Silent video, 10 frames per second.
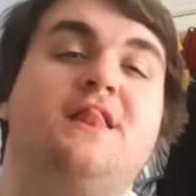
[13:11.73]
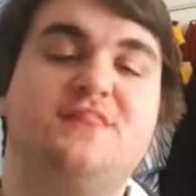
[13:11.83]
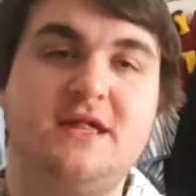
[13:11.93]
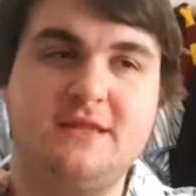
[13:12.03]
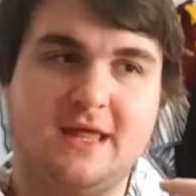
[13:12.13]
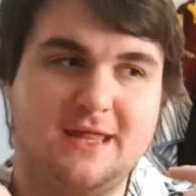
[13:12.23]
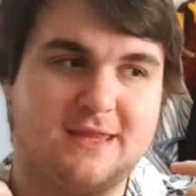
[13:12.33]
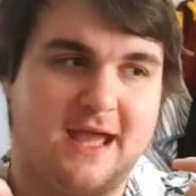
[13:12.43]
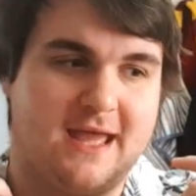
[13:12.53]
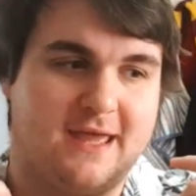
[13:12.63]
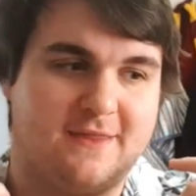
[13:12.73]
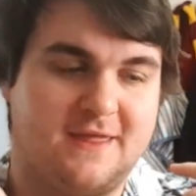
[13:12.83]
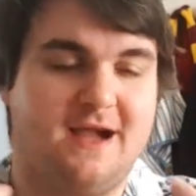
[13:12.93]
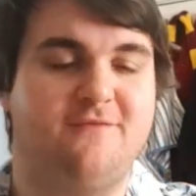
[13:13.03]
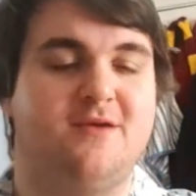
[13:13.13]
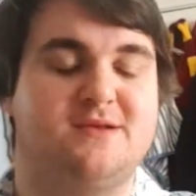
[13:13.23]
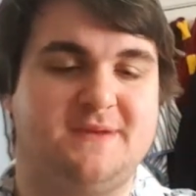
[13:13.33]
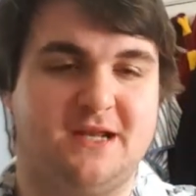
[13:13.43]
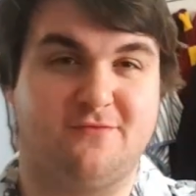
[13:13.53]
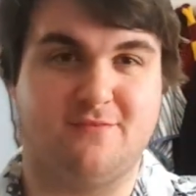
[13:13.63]
This is a thing I very much
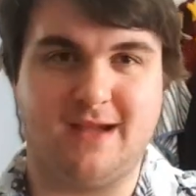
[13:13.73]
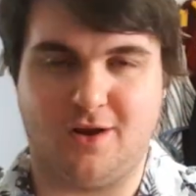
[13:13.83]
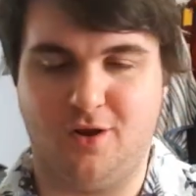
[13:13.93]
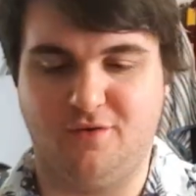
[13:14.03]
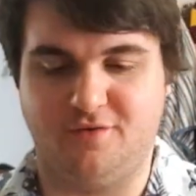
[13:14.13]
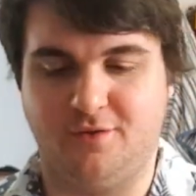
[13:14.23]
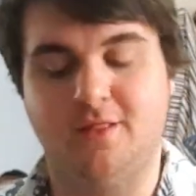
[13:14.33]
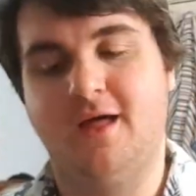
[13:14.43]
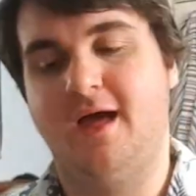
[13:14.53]
picked up from Matt Colville